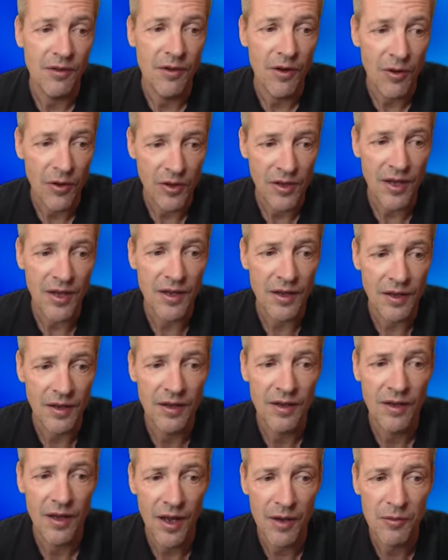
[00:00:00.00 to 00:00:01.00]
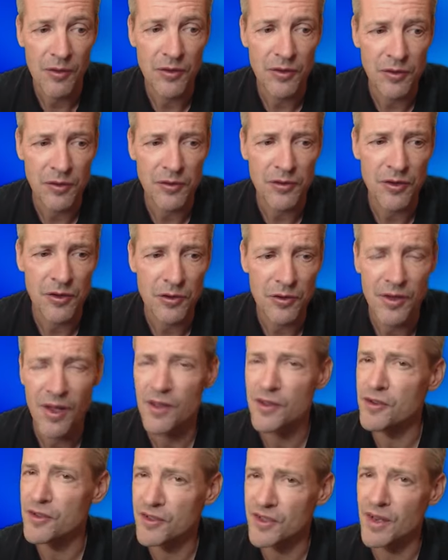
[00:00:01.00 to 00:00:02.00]
Okay, I wanted to show you
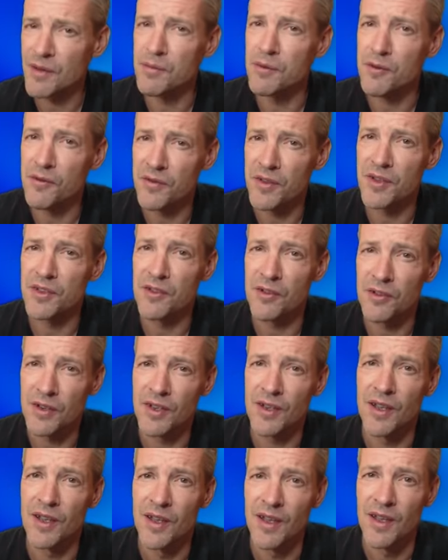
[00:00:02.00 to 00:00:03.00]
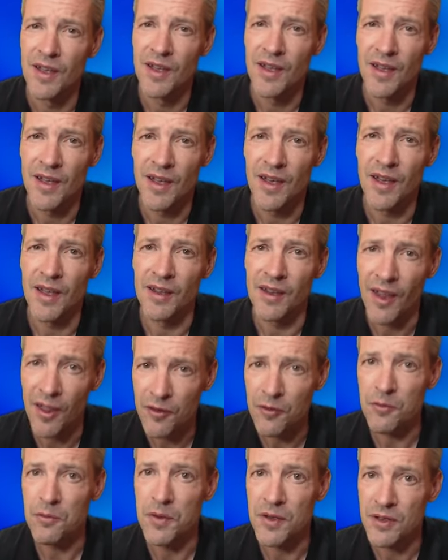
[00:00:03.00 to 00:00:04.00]
another example featuring
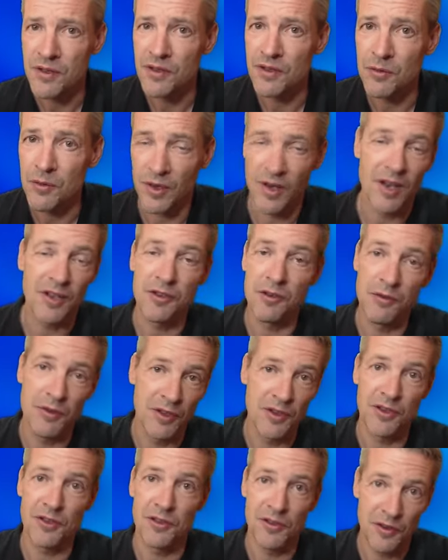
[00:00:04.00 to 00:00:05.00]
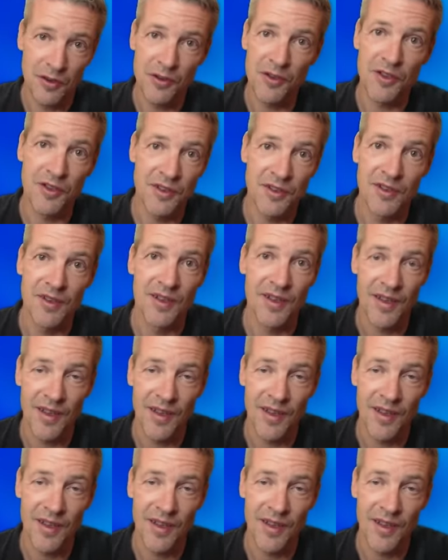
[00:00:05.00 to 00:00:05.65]
another piece. Well, actually, we just saw it.